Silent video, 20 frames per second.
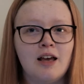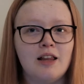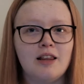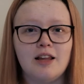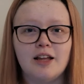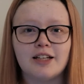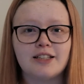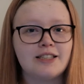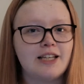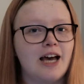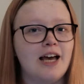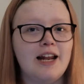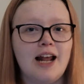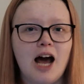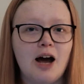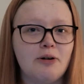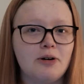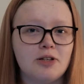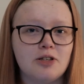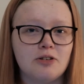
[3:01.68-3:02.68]
like 10
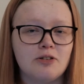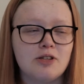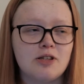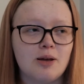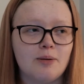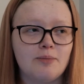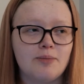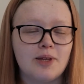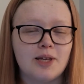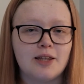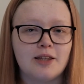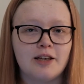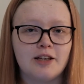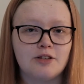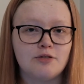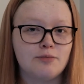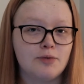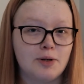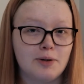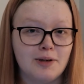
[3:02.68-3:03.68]
hours on something that
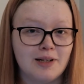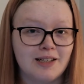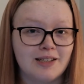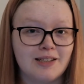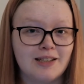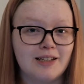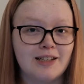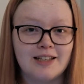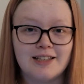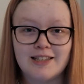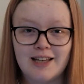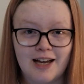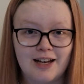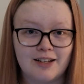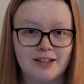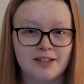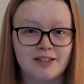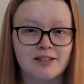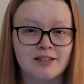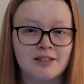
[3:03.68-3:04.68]
is ruined in a
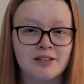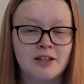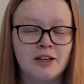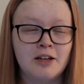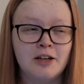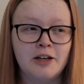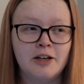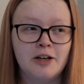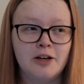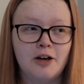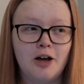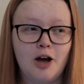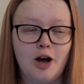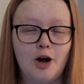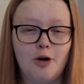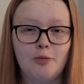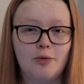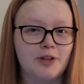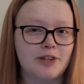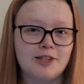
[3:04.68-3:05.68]
second
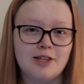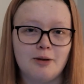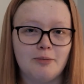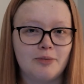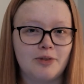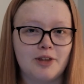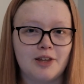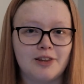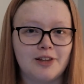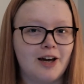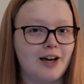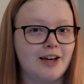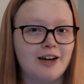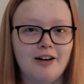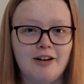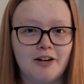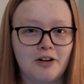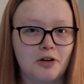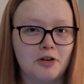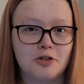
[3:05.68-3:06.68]
with something that I
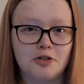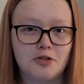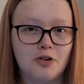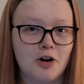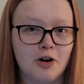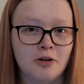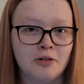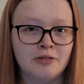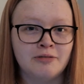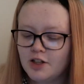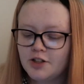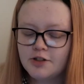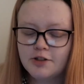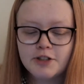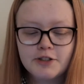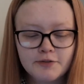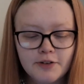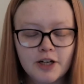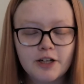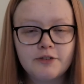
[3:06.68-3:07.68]
can't control. So
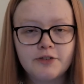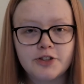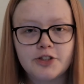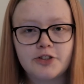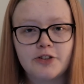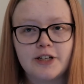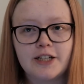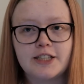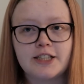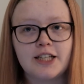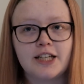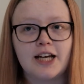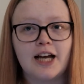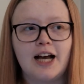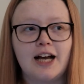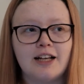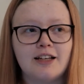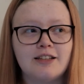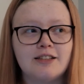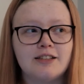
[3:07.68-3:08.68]
it's very frustrating,
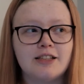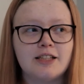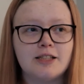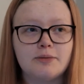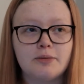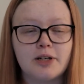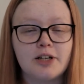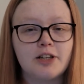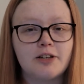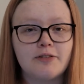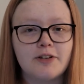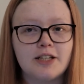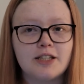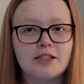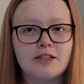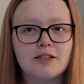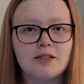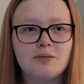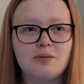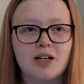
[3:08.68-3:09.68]
and it's one of the
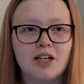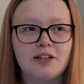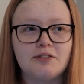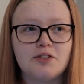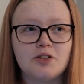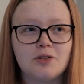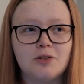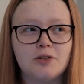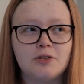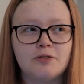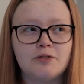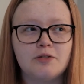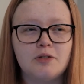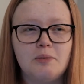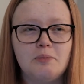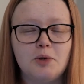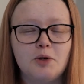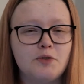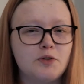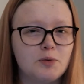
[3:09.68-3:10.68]
reasons why I've sort of
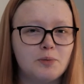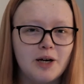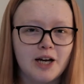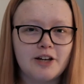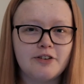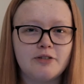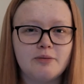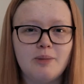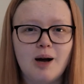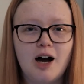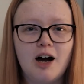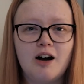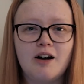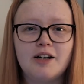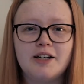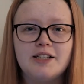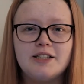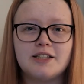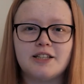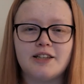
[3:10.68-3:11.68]
moved away from
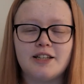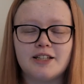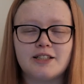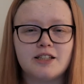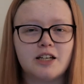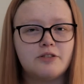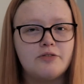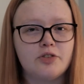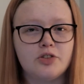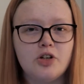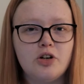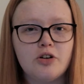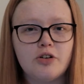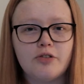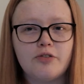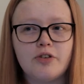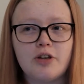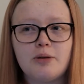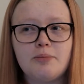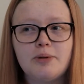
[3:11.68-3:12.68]
art into things like
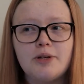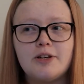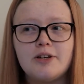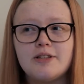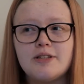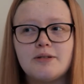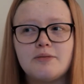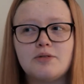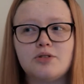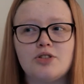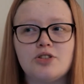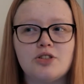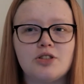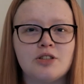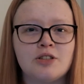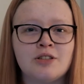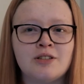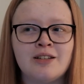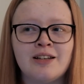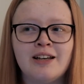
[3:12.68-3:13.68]
photography, because
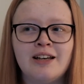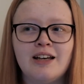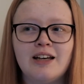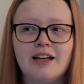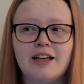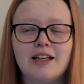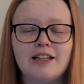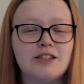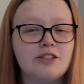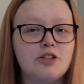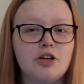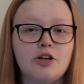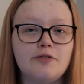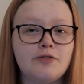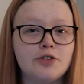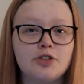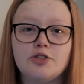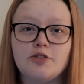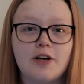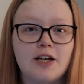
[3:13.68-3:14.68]
it's so
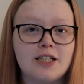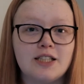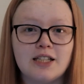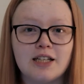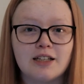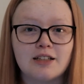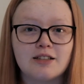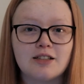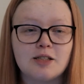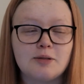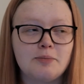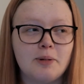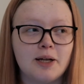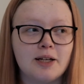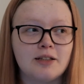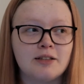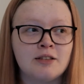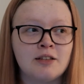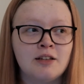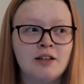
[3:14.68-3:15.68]
frustrating to
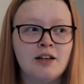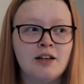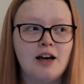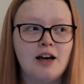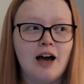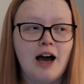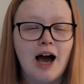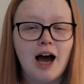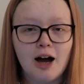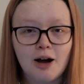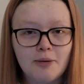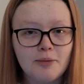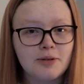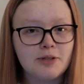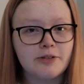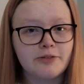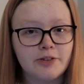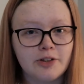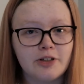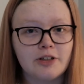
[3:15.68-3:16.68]
spend hours
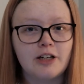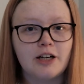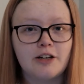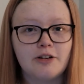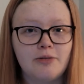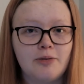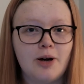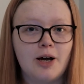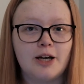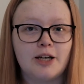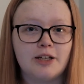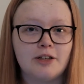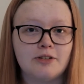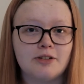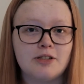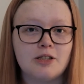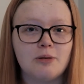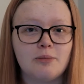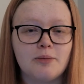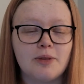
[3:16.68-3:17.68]
of your life working on
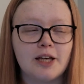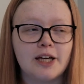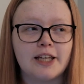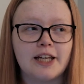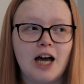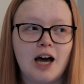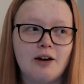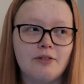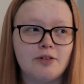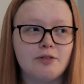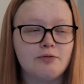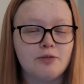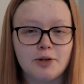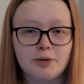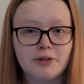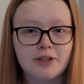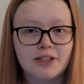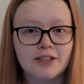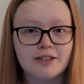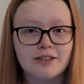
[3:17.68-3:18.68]
something and have it
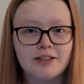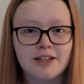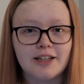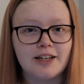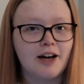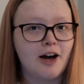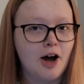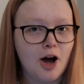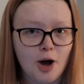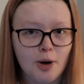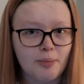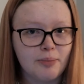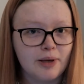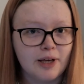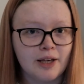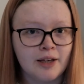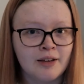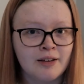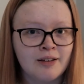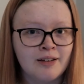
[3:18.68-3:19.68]
ruined in a
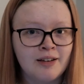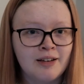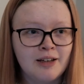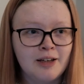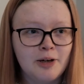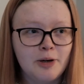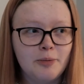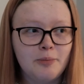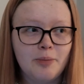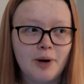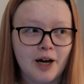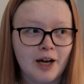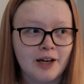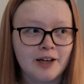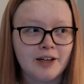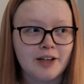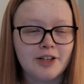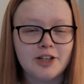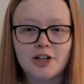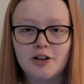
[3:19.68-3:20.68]
heartbeat
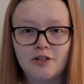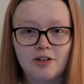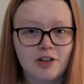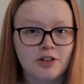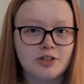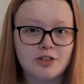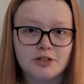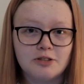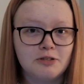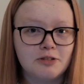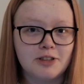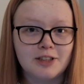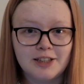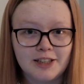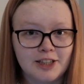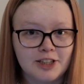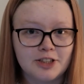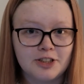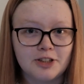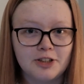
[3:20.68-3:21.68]
by a neurological
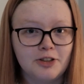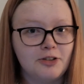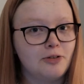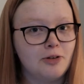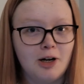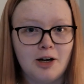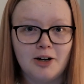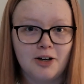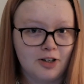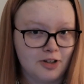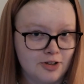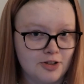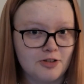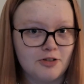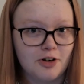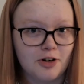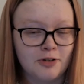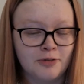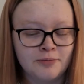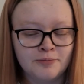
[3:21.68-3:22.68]
condition that you can't
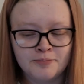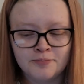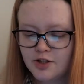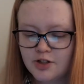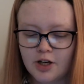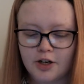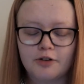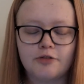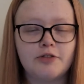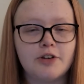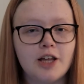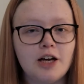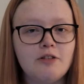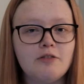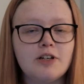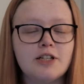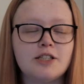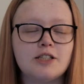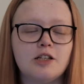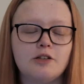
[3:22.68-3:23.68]
control. So for that
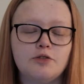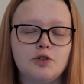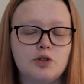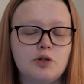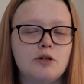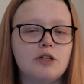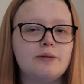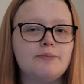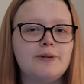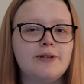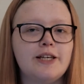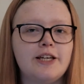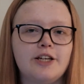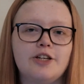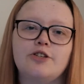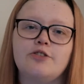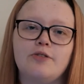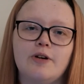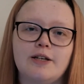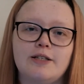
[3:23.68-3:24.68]
reason I've always been
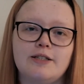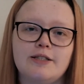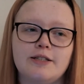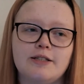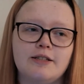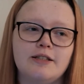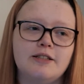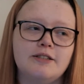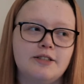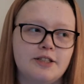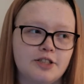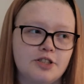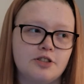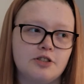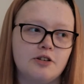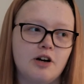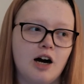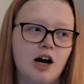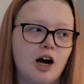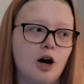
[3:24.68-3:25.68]
interested in
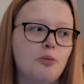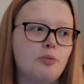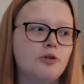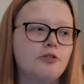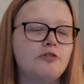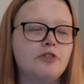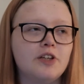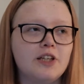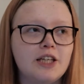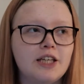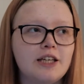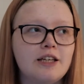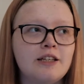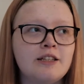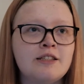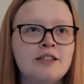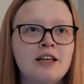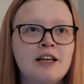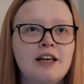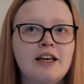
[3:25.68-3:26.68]
digital art, but for
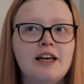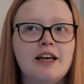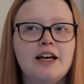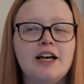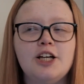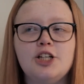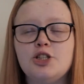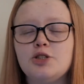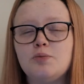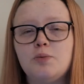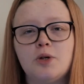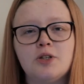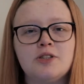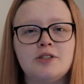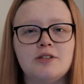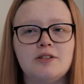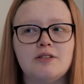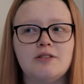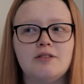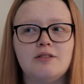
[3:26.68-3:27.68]
years it just
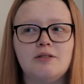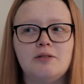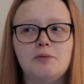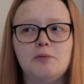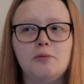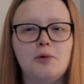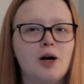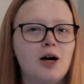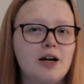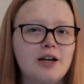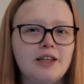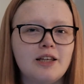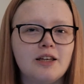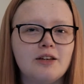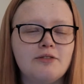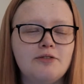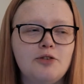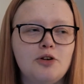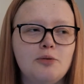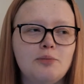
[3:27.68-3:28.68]
wasn't
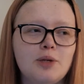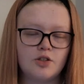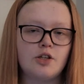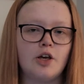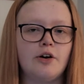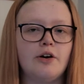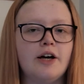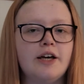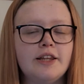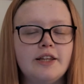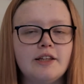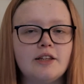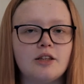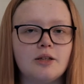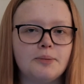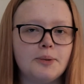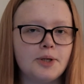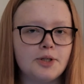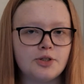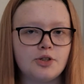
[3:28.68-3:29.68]
working for me. So I think the
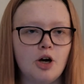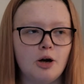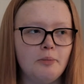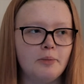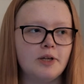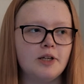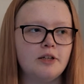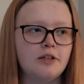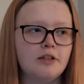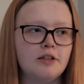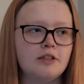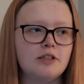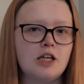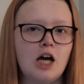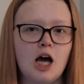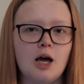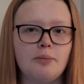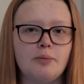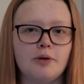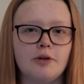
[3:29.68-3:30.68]
most common
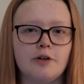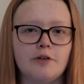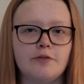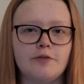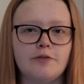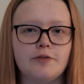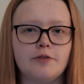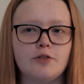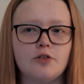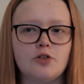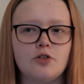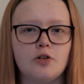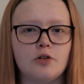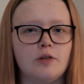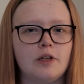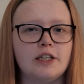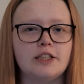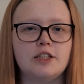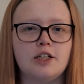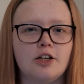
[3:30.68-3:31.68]
type of sort of
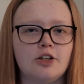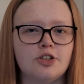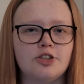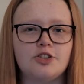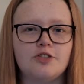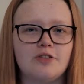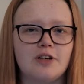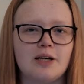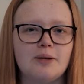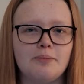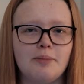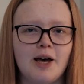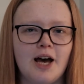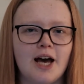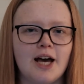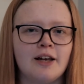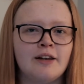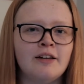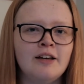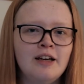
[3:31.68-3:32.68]
like touchscreen
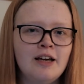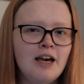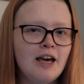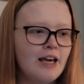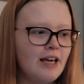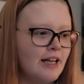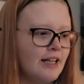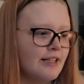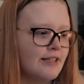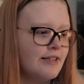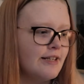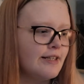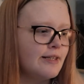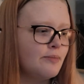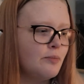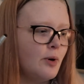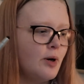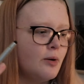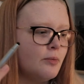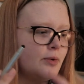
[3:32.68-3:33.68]
pen is this
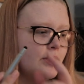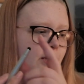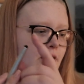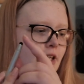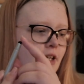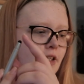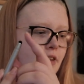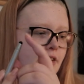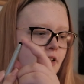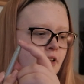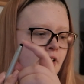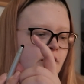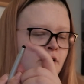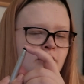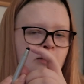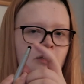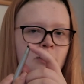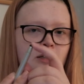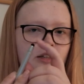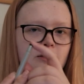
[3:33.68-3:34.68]
one with like the
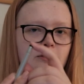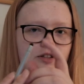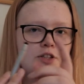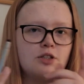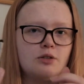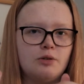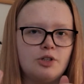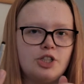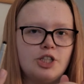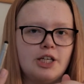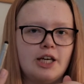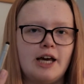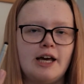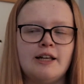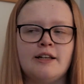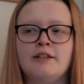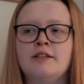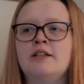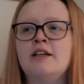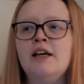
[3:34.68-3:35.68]
squishy
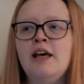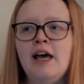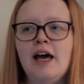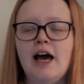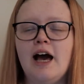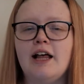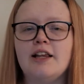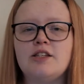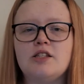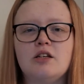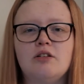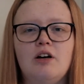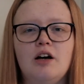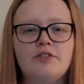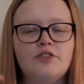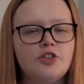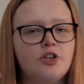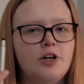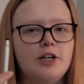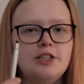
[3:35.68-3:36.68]
end, and so I've
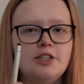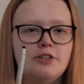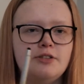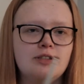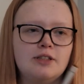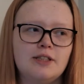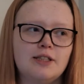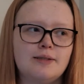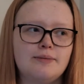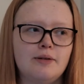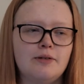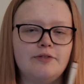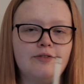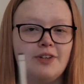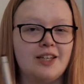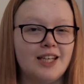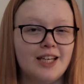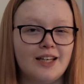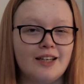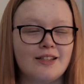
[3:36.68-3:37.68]
tried using this one for
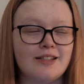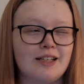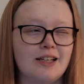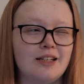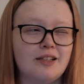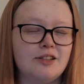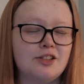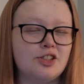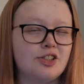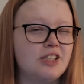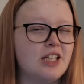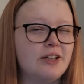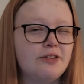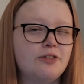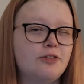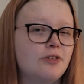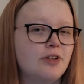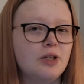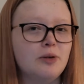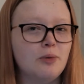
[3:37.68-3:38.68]
years and it just
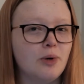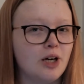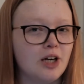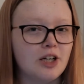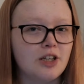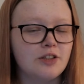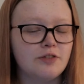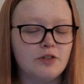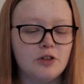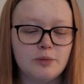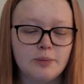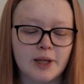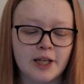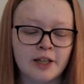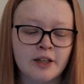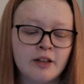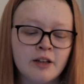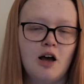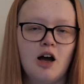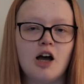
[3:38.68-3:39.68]
never really worked for me.